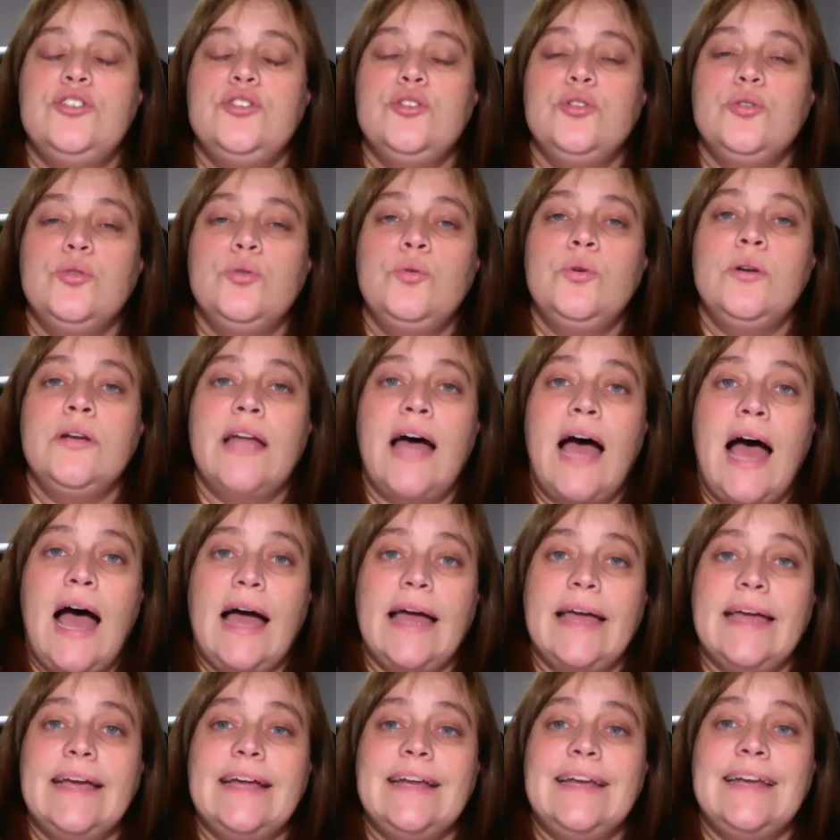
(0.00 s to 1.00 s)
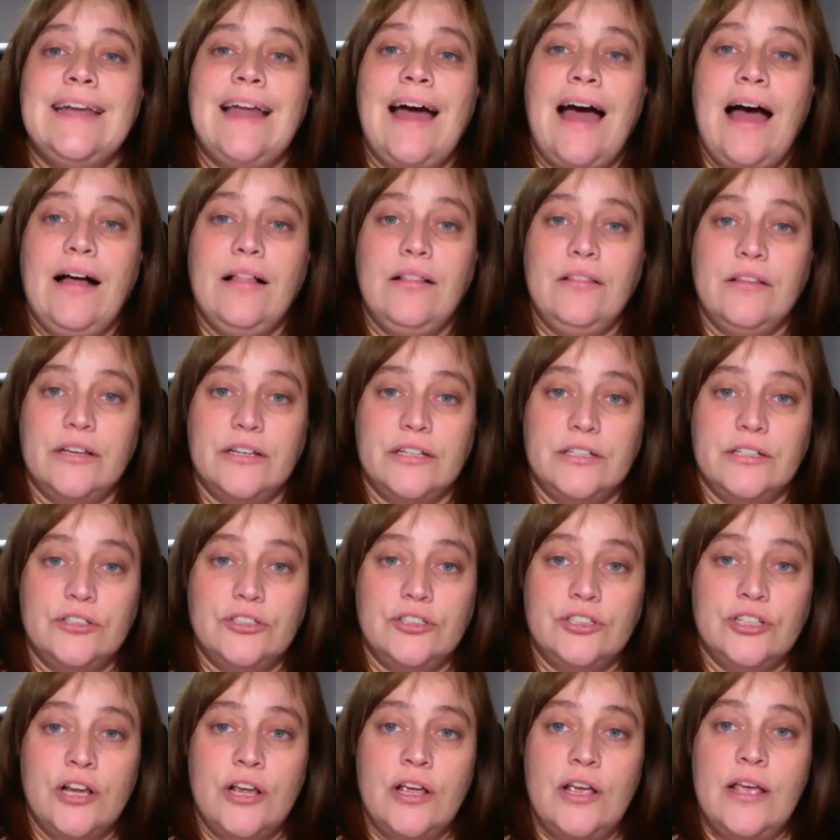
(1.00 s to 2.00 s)
do not
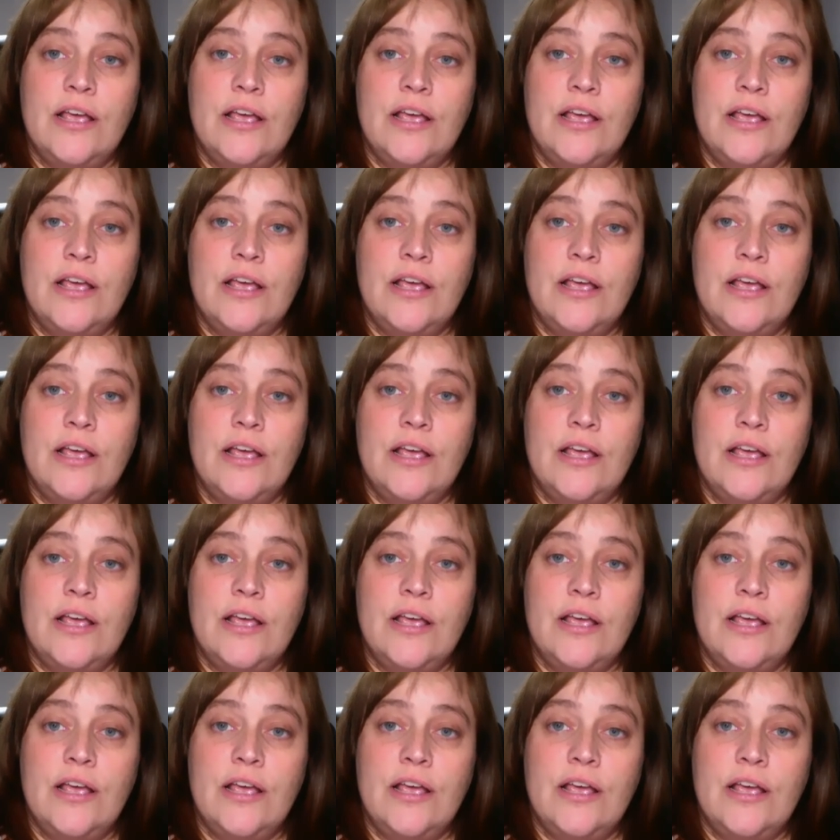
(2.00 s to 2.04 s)
acknowledge.